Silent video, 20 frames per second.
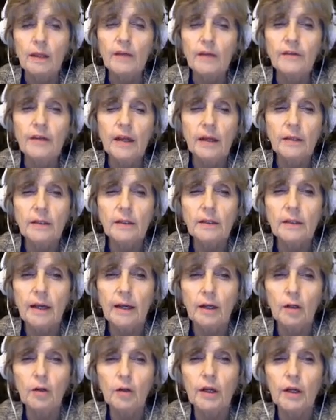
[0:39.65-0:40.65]
left-hand
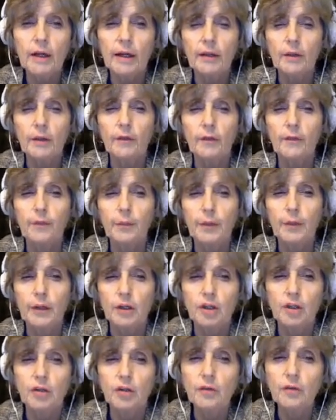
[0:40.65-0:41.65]
side, looking at the
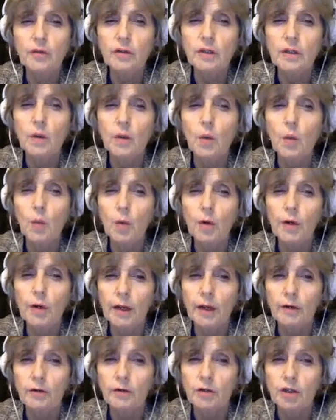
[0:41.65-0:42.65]
picture, there's
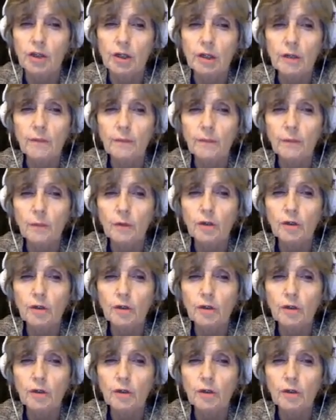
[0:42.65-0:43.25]
wood energy,